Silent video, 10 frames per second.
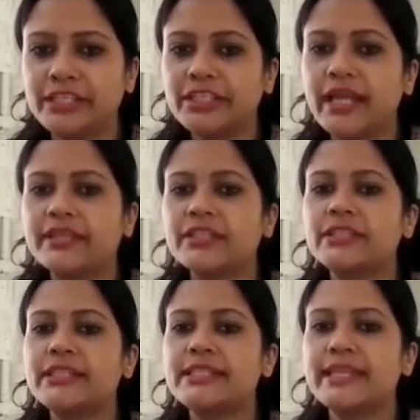punished
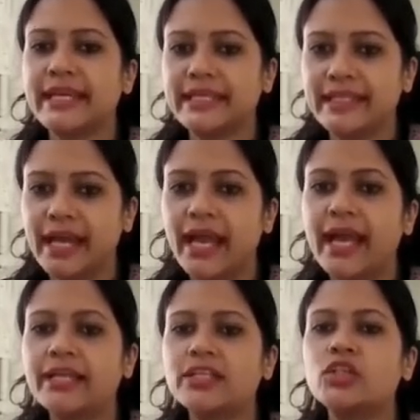under the Sahita
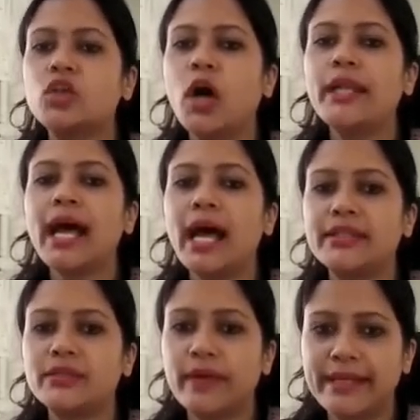and not
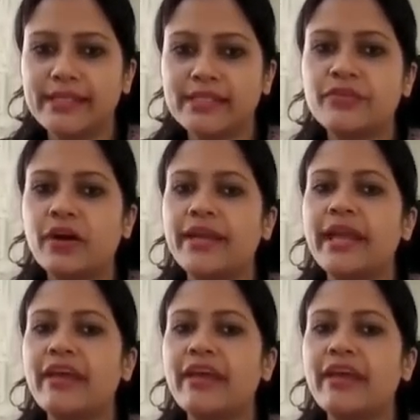otherwise for